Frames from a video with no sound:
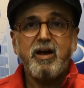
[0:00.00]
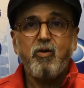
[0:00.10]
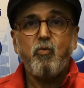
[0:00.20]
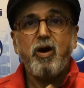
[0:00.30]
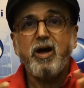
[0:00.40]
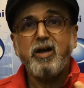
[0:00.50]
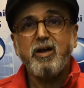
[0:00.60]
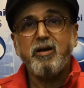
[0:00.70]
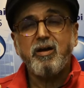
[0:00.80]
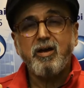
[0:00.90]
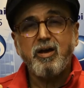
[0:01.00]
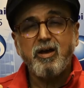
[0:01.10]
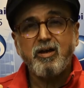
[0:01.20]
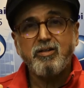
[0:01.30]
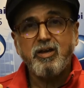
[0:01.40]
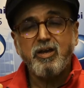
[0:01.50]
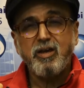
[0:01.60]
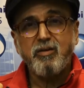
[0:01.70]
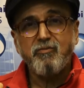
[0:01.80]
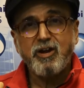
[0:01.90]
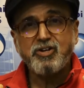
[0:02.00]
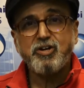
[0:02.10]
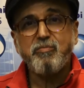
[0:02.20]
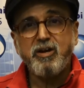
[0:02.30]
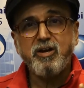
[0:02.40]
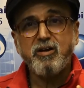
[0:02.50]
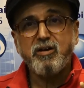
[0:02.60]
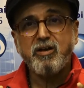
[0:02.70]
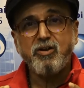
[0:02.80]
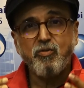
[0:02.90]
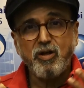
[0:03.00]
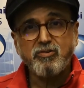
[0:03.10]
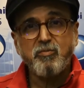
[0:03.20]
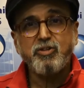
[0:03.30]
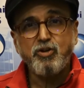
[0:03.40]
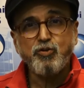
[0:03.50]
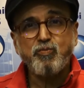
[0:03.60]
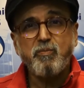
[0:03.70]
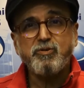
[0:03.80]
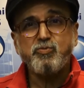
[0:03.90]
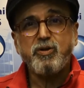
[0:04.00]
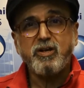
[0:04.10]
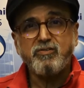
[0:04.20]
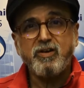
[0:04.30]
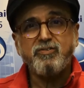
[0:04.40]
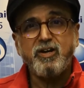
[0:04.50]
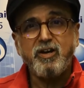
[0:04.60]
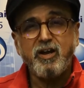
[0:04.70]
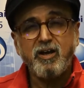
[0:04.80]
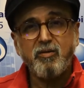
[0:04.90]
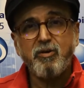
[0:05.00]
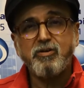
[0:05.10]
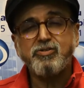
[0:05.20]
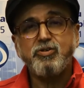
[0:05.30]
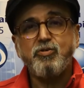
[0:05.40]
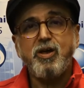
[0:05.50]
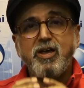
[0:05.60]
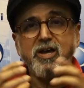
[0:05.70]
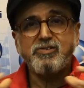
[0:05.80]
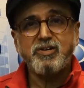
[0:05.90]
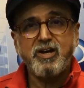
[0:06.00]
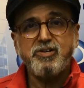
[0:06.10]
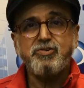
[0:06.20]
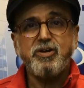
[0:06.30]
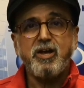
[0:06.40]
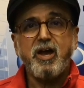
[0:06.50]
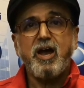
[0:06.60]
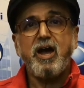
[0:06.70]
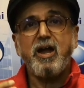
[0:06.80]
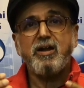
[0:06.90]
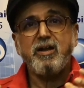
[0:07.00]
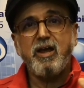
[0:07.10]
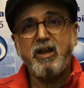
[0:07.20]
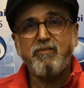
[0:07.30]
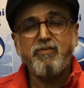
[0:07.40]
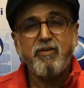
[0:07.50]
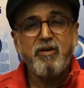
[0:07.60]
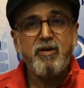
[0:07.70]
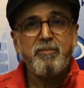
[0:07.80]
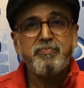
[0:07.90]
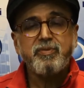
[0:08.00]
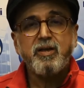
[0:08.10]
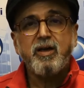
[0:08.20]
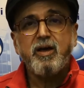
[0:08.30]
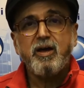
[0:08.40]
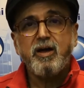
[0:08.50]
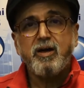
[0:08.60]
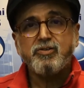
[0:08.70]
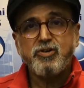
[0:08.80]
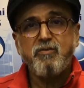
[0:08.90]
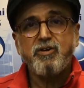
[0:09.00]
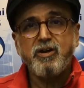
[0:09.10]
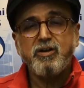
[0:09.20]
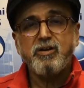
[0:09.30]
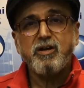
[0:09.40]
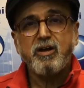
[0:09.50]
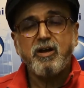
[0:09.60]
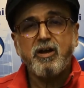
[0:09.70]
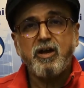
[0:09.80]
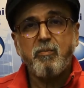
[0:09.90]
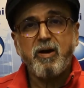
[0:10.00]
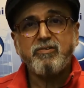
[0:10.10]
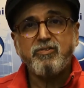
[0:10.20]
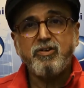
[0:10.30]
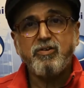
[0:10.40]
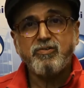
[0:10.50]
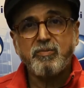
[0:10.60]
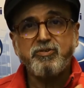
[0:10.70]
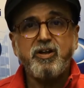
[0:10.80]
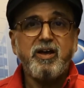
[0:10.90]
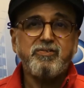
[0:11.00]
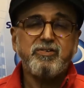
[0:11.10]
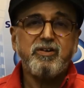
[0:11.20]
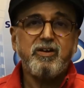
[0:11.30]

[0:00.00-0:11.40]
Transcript: and why the financial media, including some of the newspapers, were exaggerating, because the UAE as a country had enough sovereign capacity to subsidize